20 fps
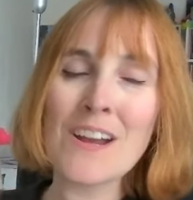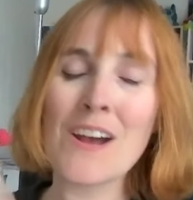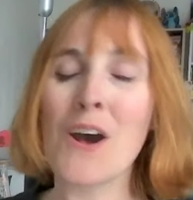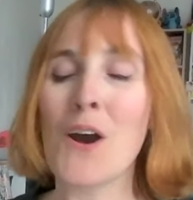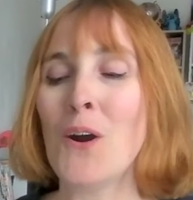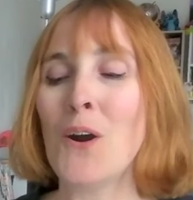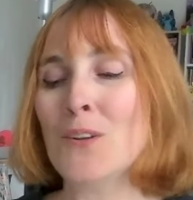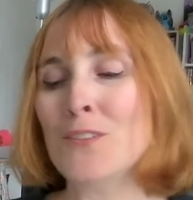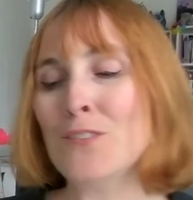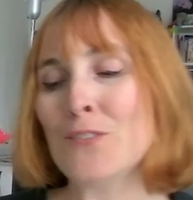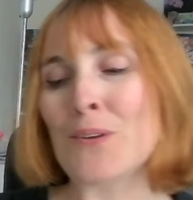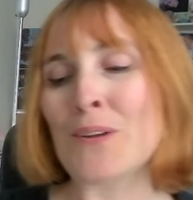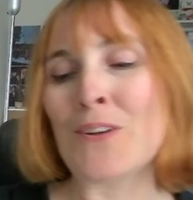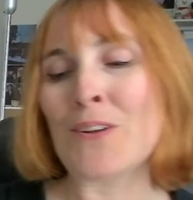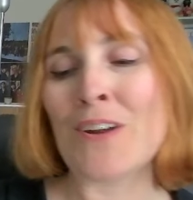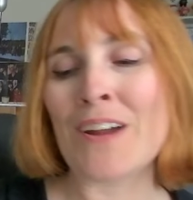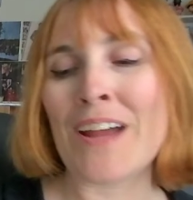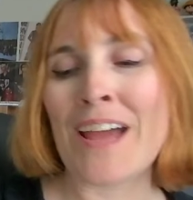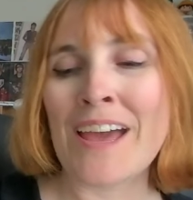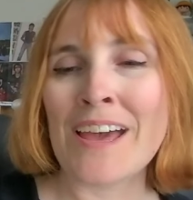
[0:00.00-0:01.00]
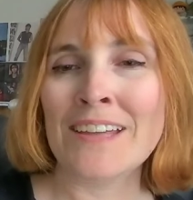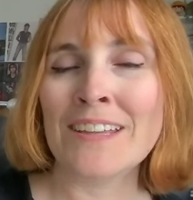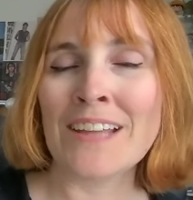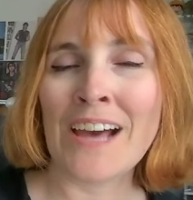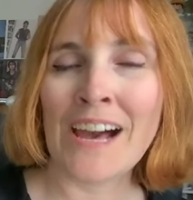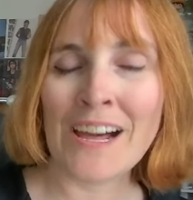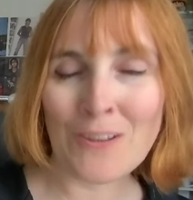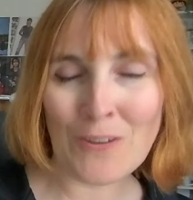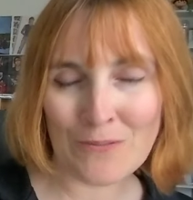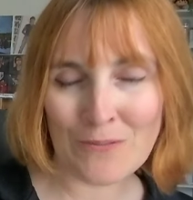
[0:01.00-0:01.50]
on Twitter. And
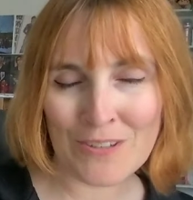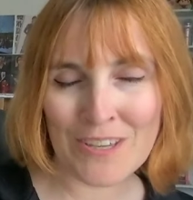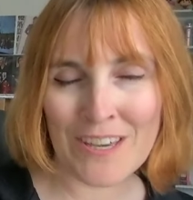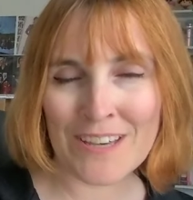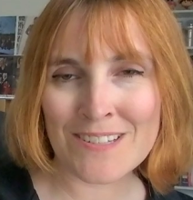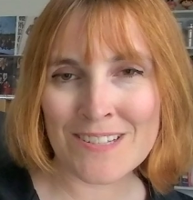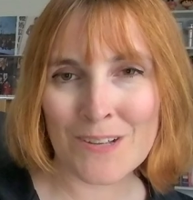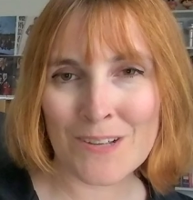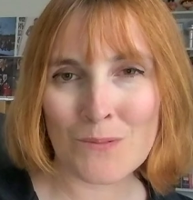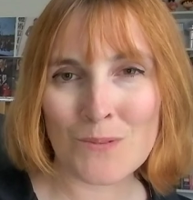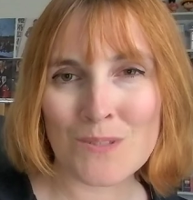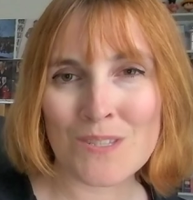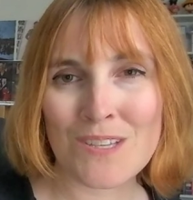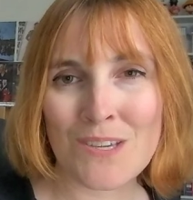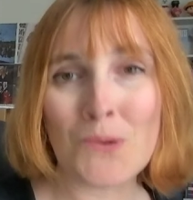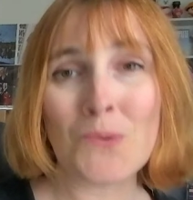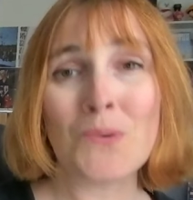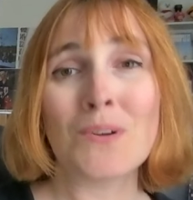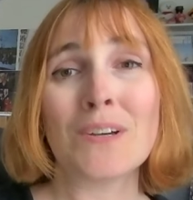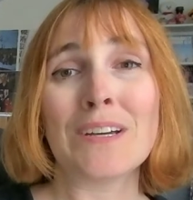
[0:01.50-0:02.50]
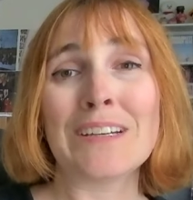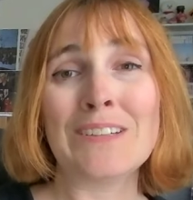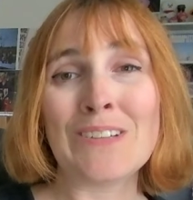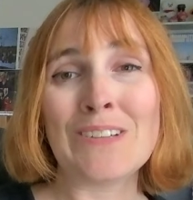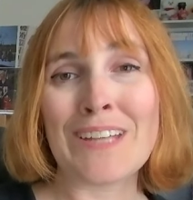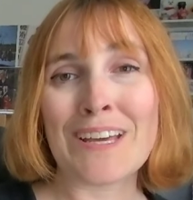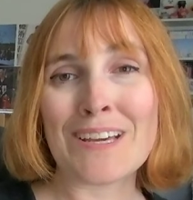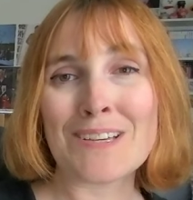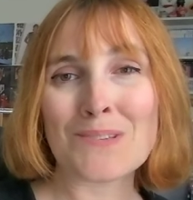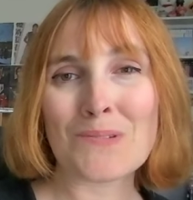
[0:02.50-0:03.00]
I love you guys, and I will see you in the
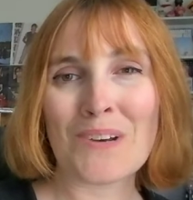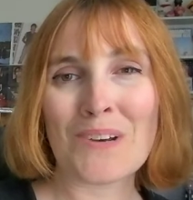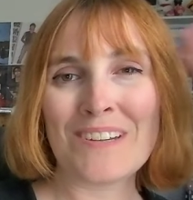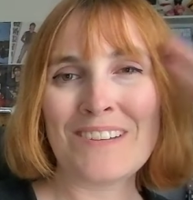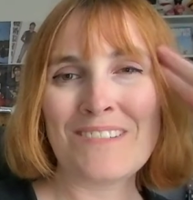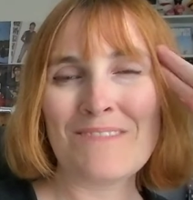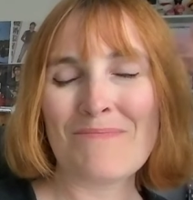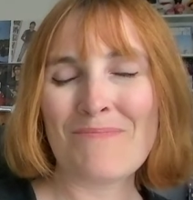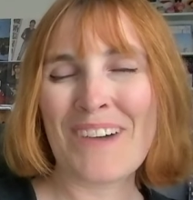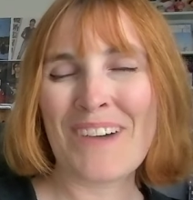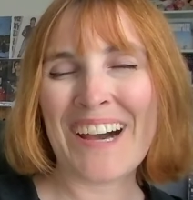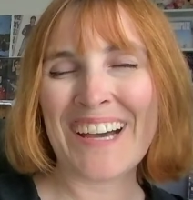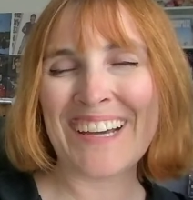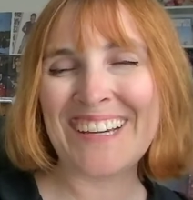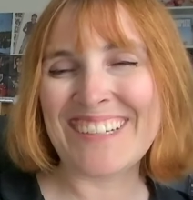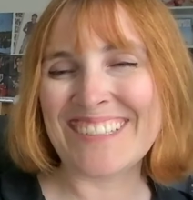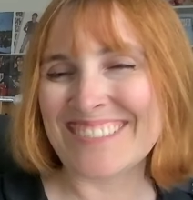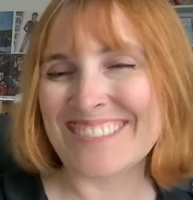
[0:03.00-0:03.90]
next one. Bye.